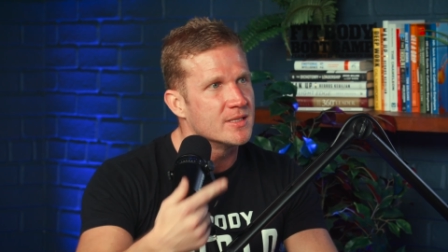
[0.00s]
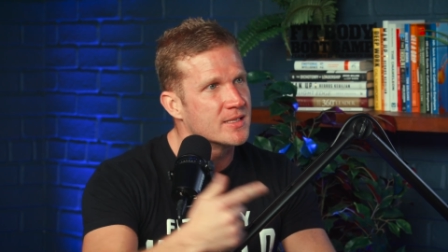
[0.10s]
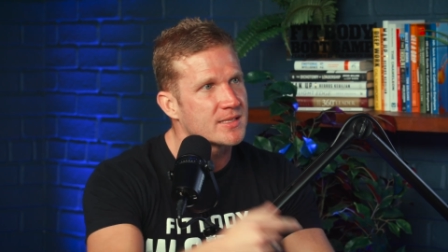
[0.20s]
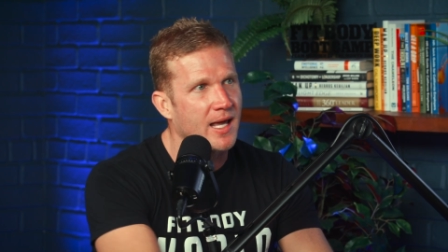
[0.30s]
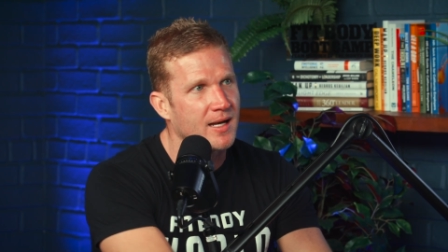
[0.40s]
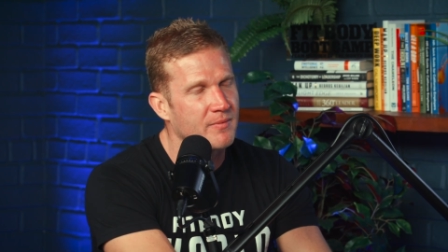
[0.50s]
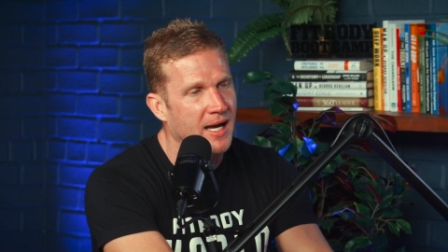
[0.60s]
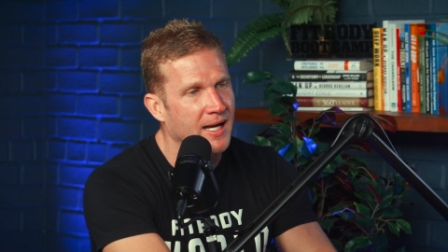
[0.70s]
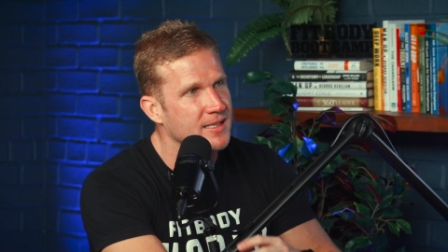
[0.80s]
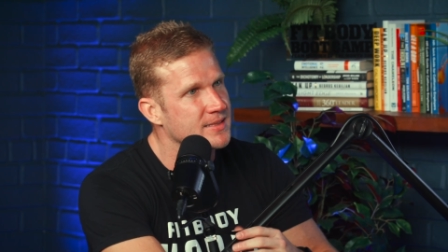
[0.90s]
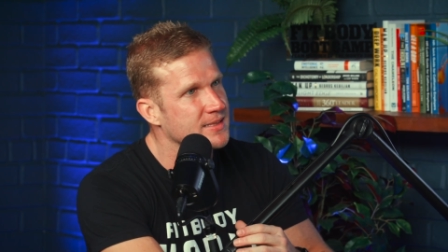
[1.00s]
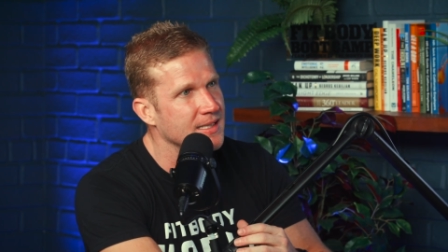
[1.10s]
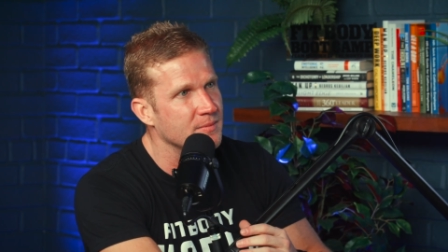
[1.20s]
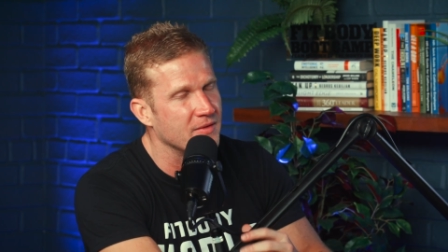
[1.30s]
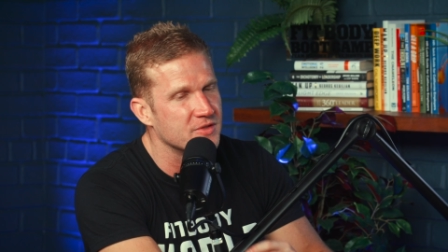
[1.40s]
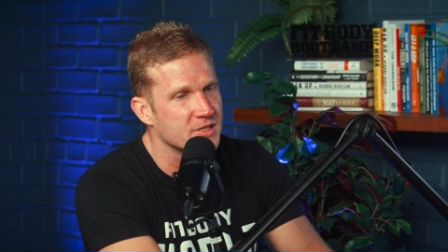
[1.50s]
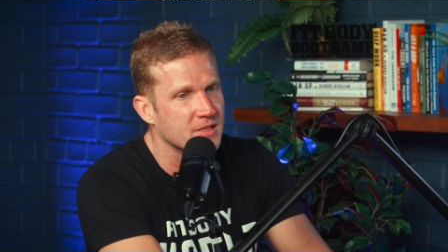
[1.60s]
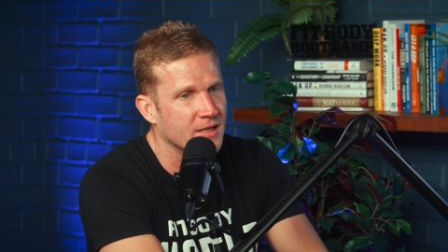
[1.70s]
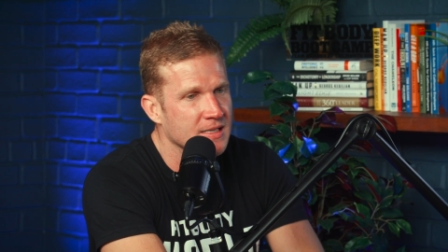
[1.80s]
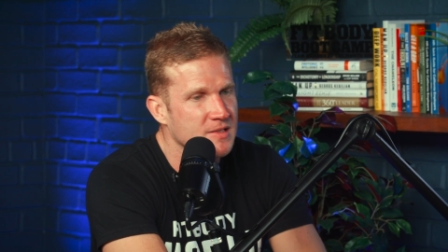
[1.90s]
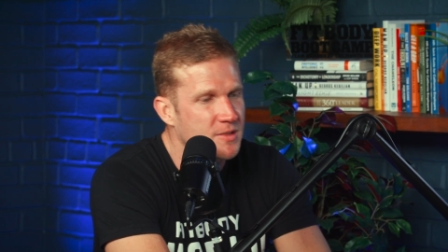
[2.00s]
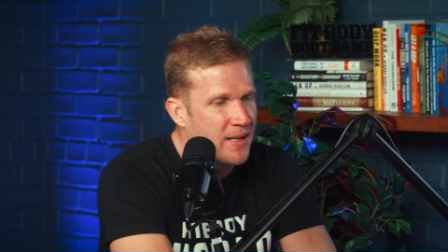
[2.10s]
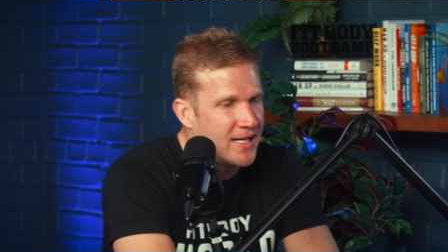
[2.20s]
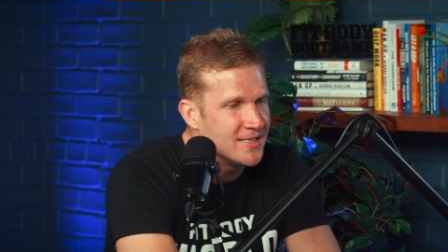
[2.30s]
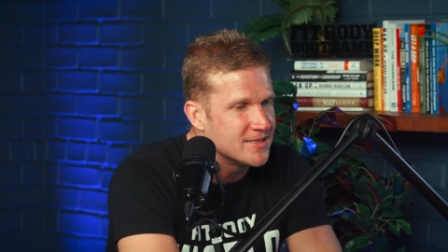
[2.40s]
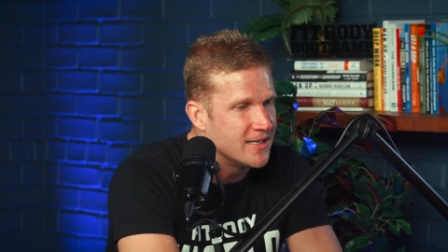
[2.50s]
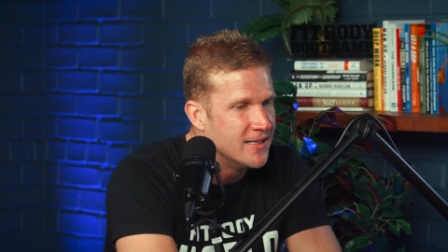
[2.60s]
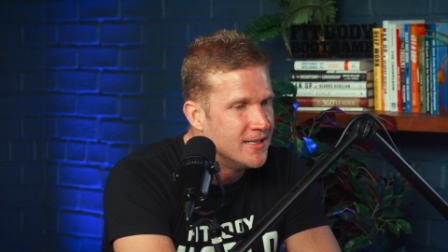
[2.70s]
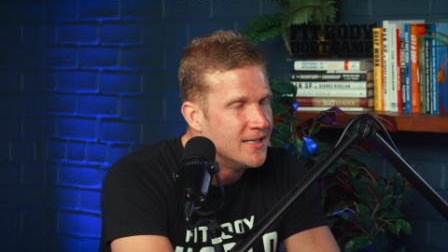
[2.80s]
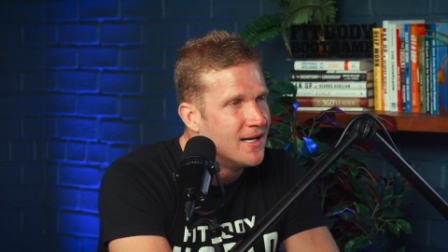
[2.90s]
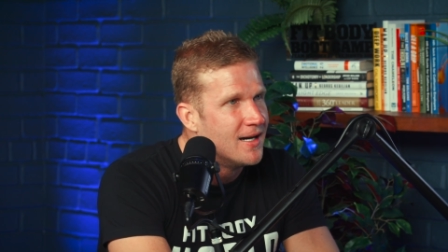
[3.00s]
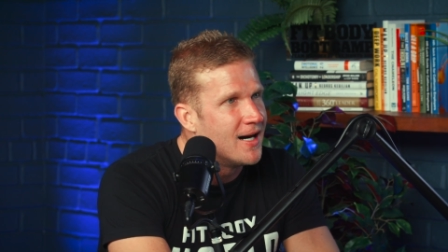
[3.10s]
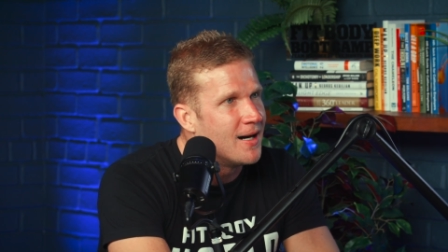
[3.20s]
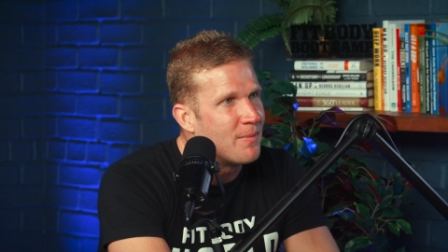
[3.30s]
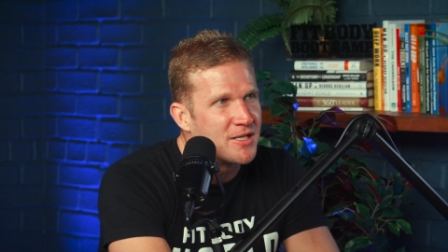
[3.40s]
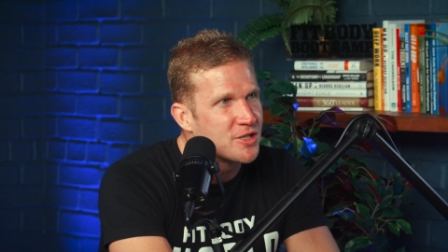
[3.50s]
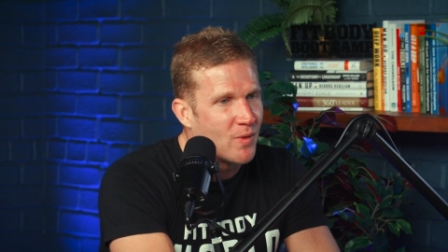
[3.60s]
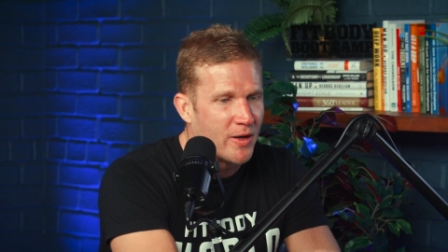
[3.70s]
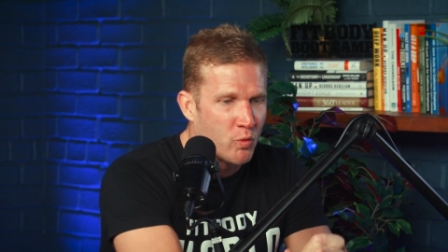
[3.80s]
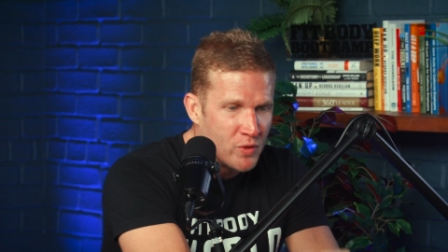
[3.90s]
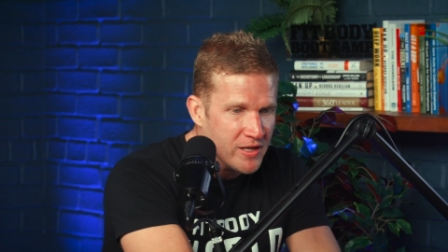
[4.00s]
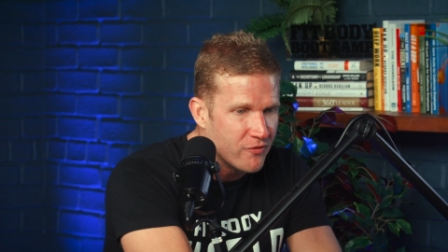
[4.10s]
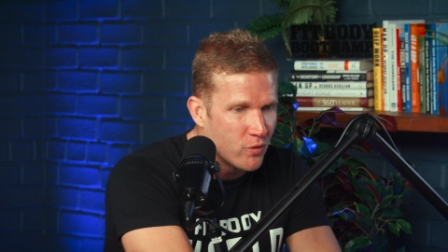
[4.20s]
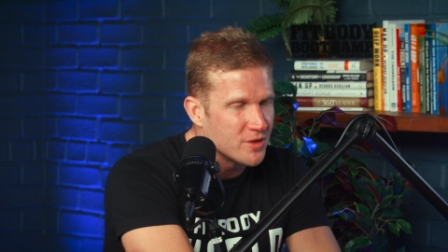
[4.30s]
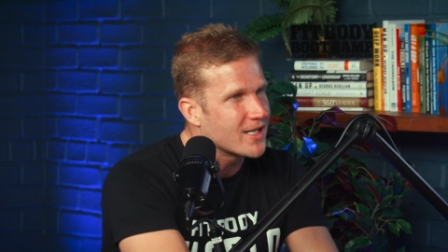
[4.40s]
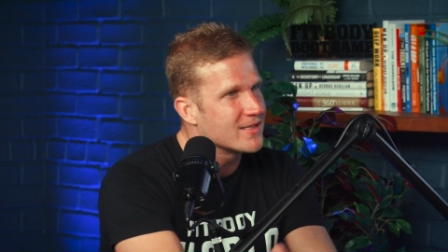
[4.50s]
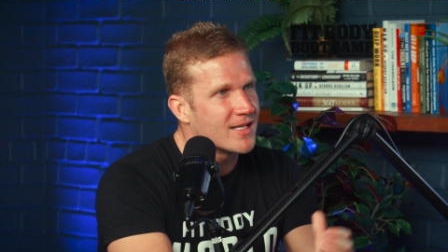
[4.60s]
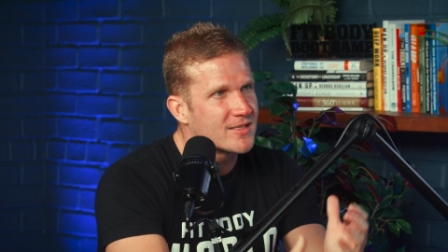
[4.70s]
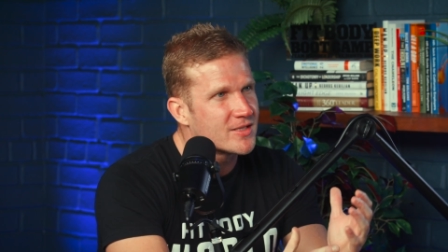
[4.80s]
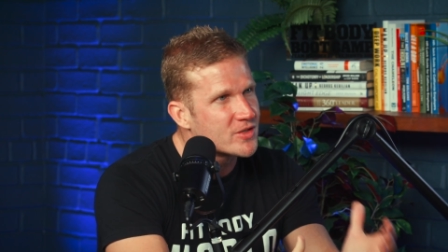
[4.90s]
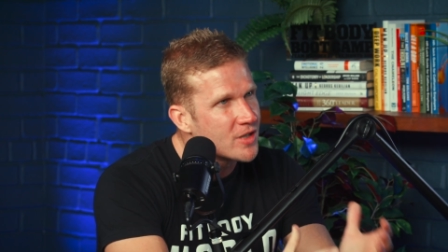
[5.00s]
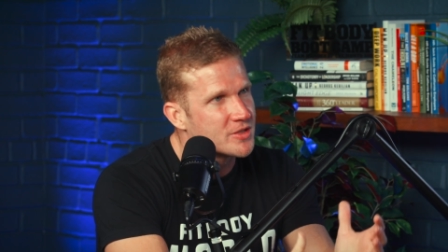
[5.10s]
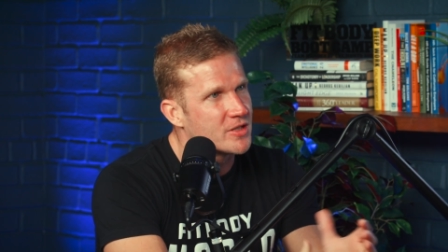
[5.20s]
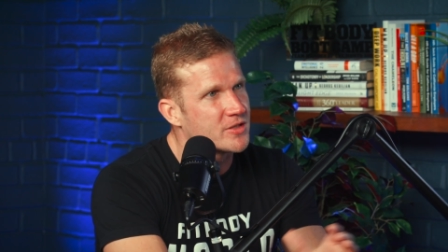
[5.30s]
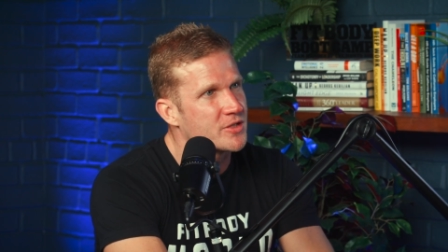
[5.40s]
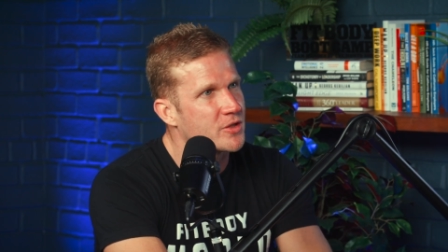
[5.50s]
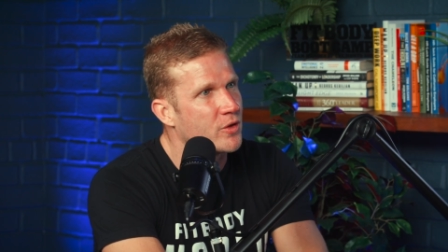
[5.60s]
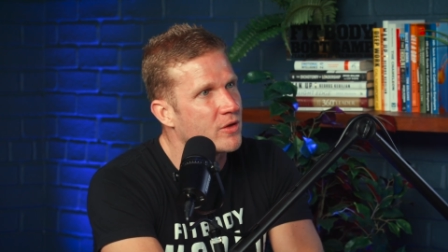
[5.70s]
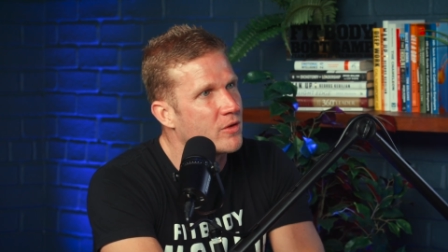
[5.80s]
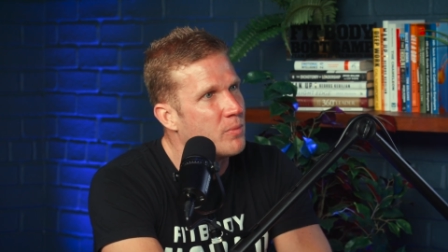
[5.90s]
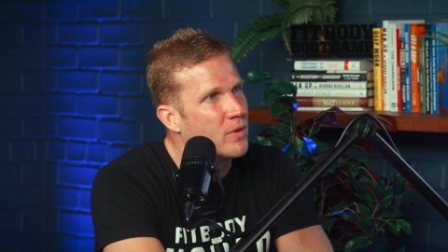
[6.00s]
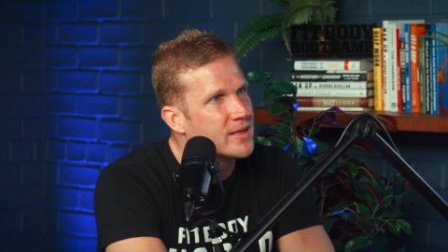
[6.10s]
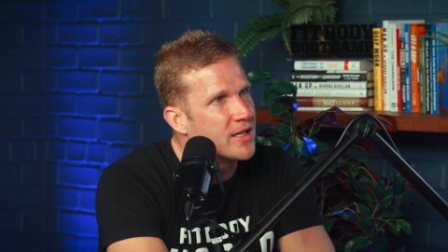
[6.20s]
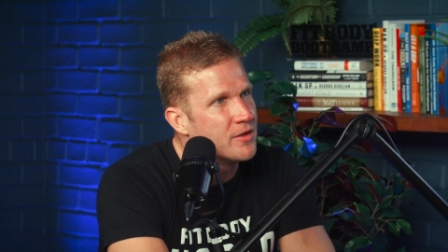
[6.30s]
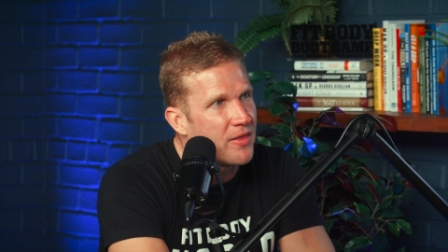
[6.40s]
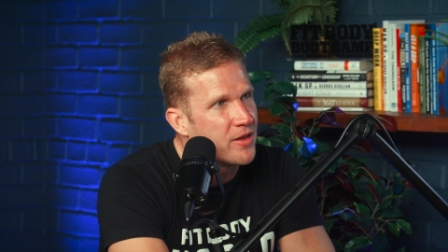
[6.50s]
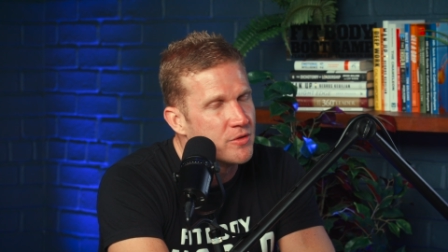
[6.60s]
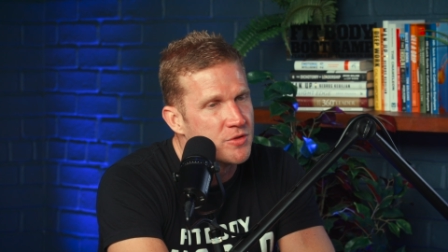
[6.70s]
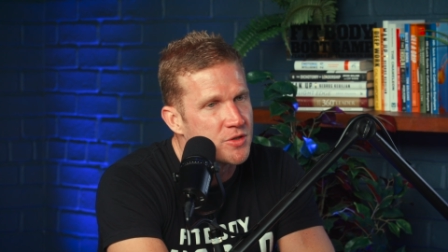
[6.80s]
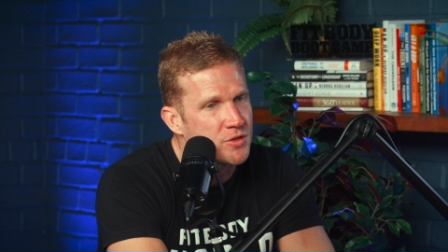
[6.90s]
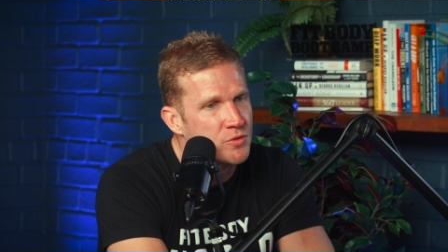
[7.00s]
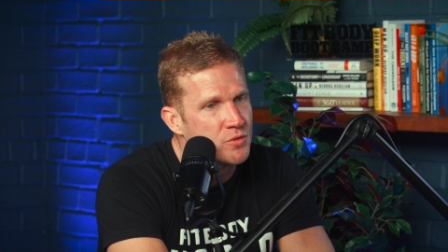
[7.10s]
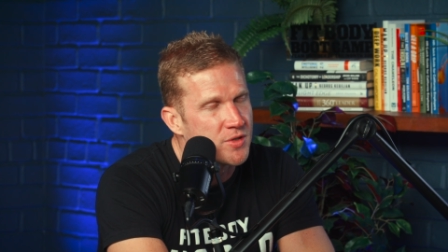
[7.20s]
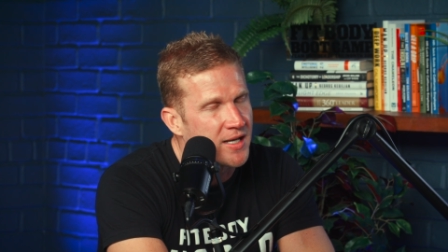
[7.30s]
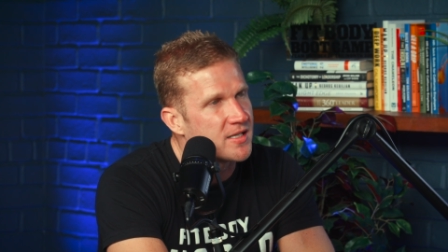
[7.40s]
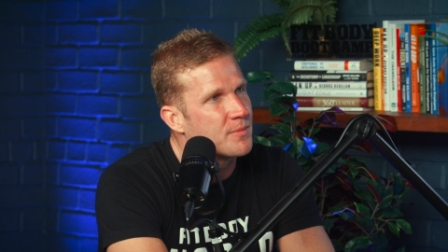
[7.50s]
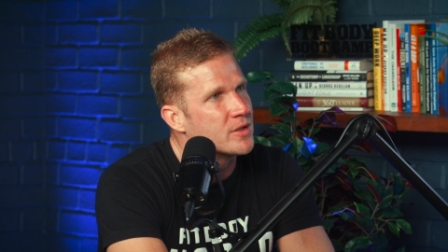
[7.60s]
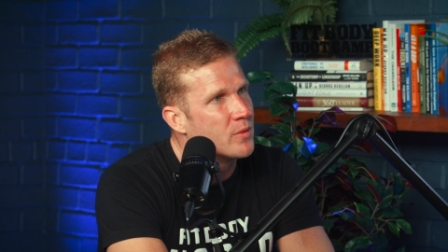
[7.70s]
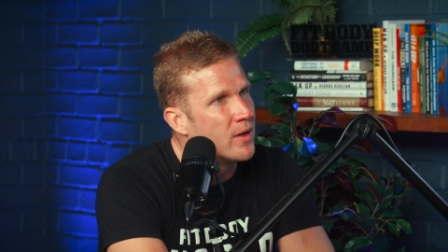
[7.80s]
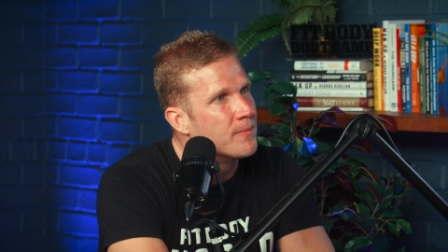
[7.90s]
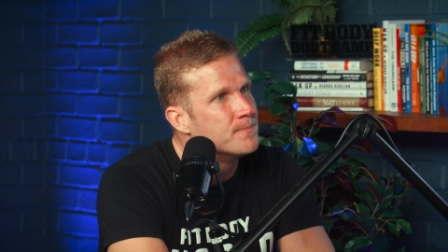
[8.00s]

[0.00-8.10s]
And this guy guy and his team have just done it in spades. And um, I just want to reinforce it because that's such a, such a critical point that you, I think you just do exceptionally well.